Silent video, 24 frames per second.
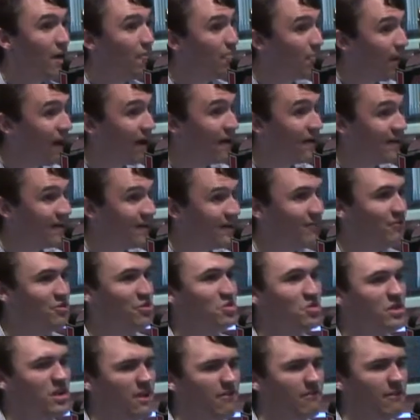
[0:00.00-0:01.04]
But if you
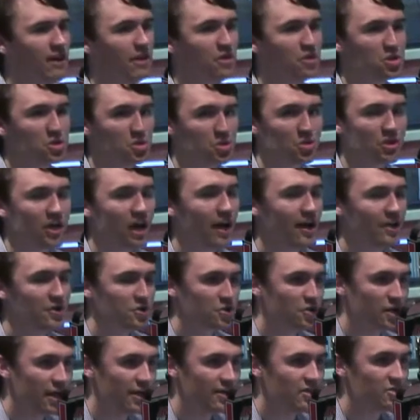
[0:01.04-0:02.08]
give a true
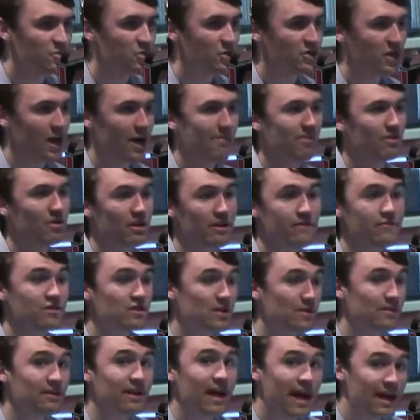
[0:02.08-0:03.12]
contrast, which I believe
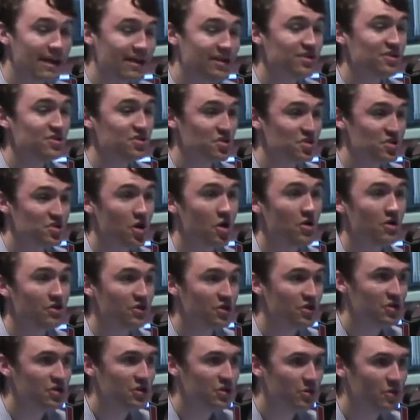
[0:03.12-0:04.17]
some candidates are starting to
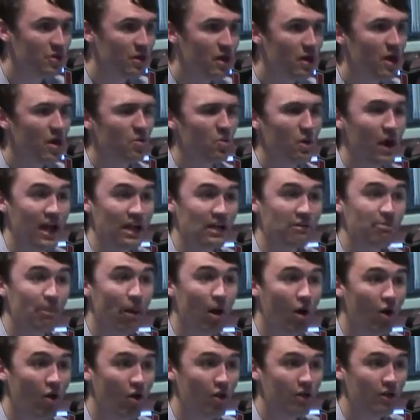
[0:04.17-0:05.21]
do, Rand
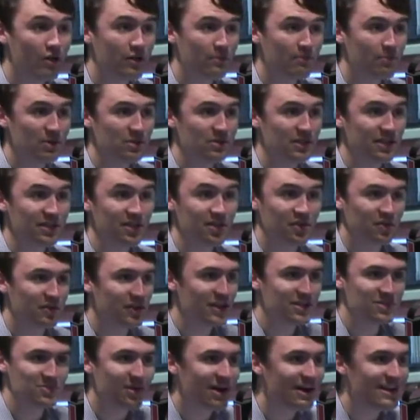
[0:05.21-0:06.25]
Paul in particular,
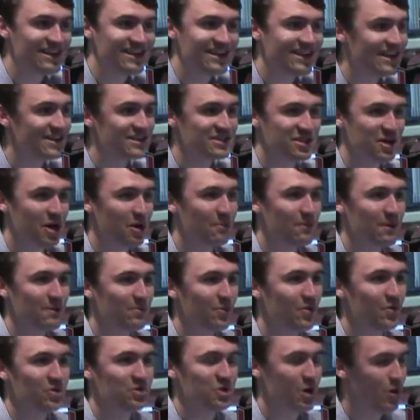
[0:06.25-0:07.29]
that's why he gets young people
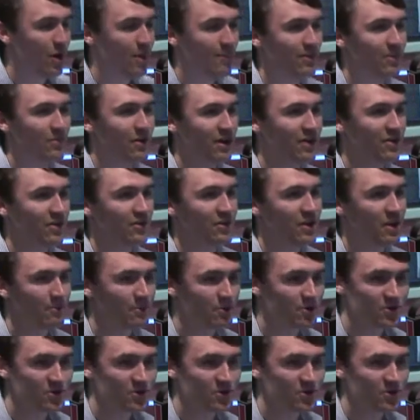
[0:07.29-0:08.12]
to show up in record numbers.